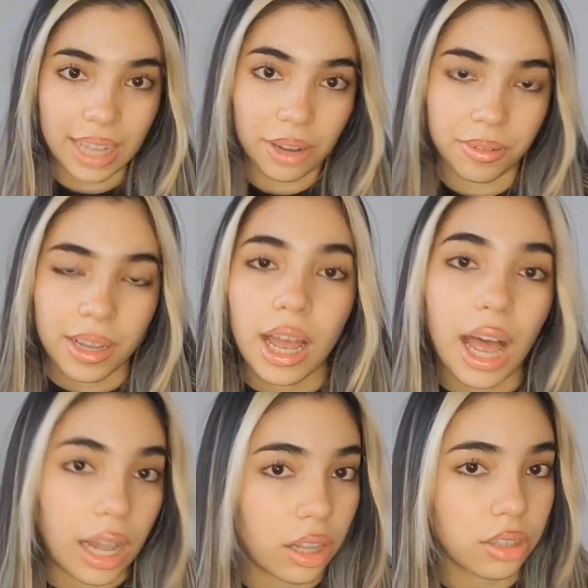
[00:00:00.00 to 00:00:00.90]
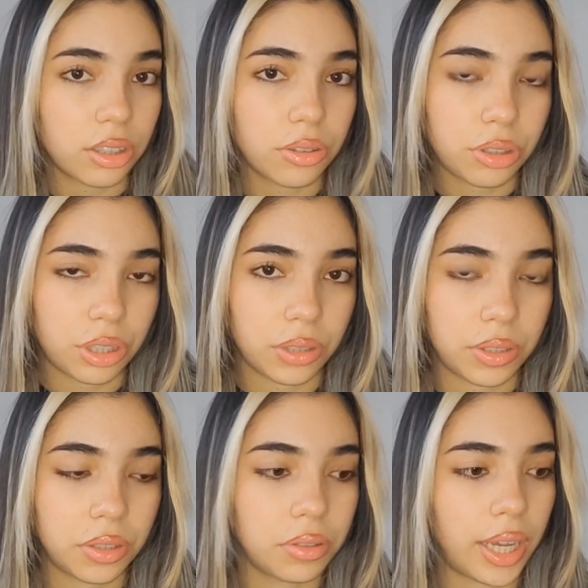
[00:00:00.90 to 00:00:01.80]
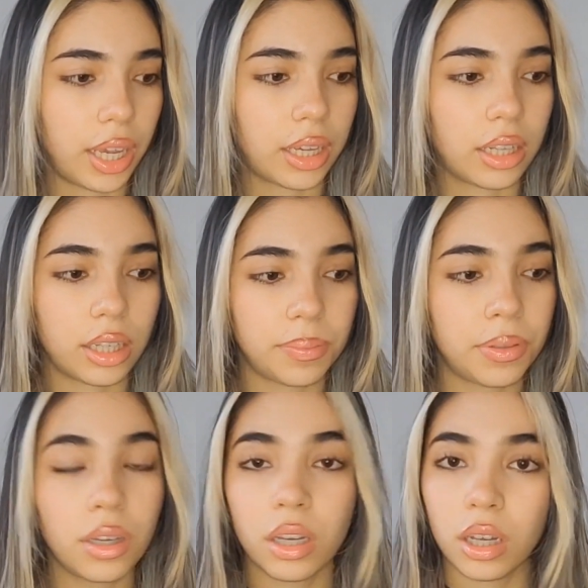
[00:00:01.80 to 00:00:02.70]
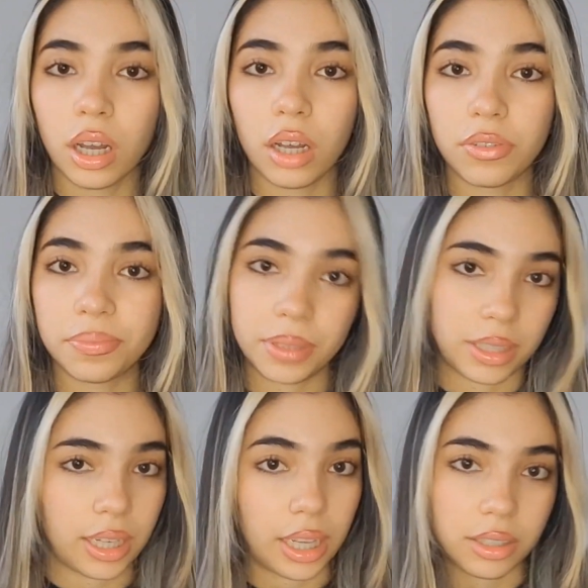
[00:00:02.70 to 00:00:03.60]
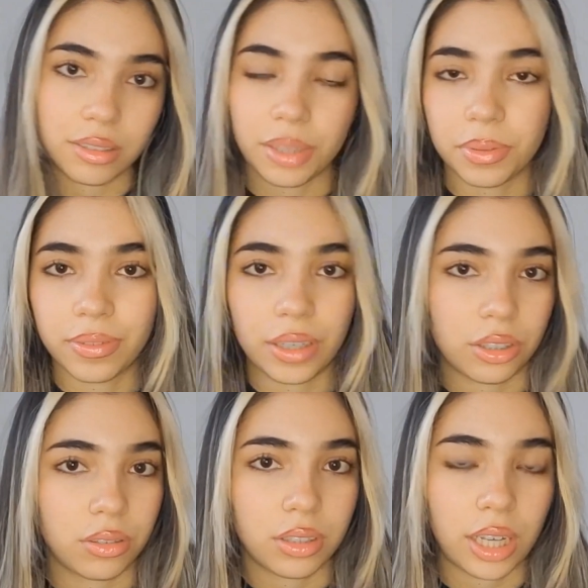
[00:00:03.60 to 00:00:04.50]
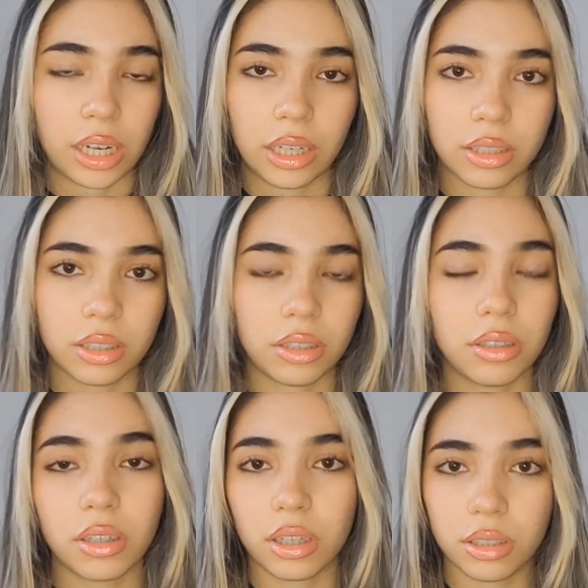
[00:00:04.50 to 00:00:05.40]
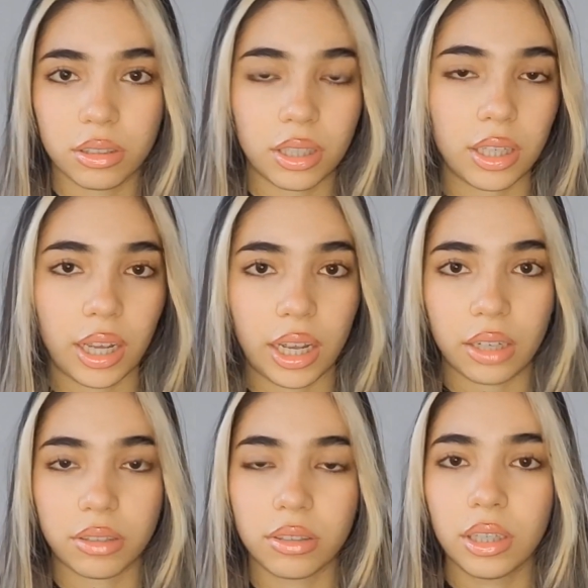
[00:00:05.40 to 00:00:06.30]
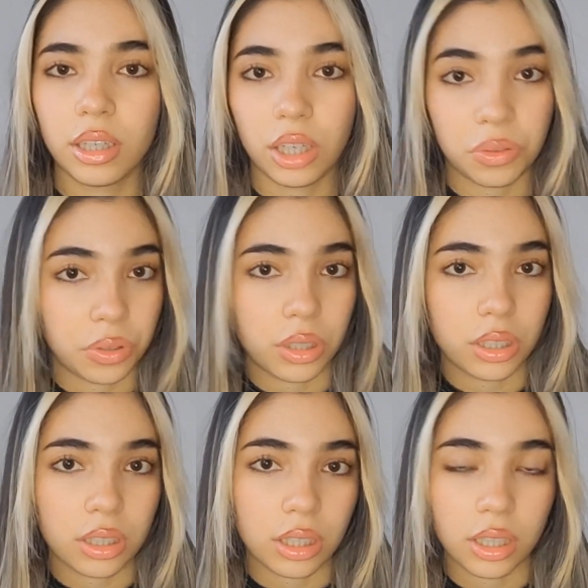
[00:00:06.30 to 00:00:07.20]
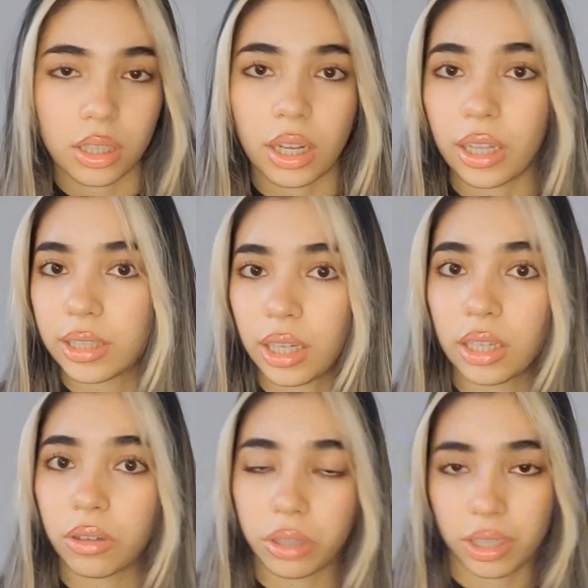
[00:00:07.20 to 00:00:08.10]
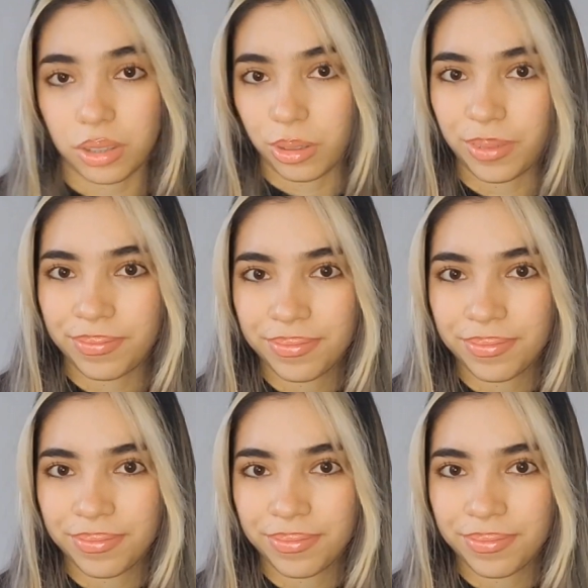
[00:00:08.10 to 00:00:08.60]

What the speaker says: Now, I'll also show you a clip of pizzicato in a professional setting, so you could also see how it works in, let's say, an orchestra.